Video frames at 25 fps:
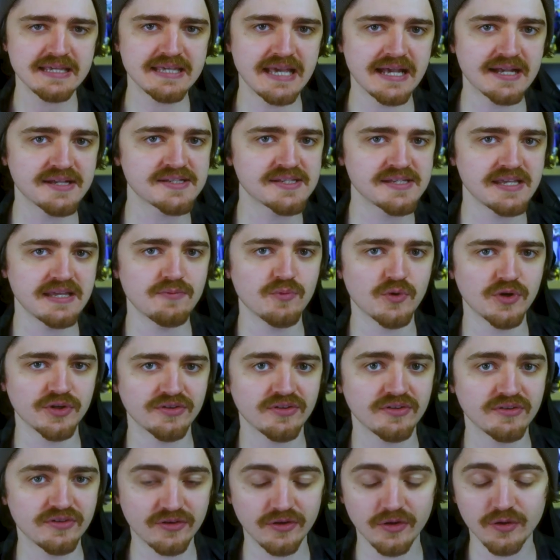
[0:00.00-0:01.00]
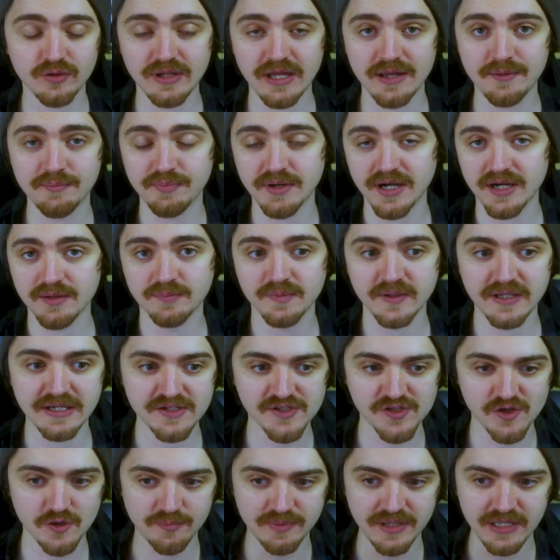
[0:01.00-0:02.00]
yes, he wanted to do that in public,
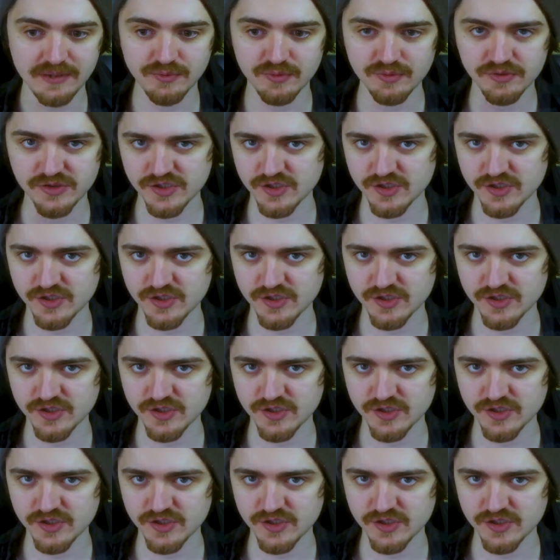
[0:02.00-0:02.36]
so people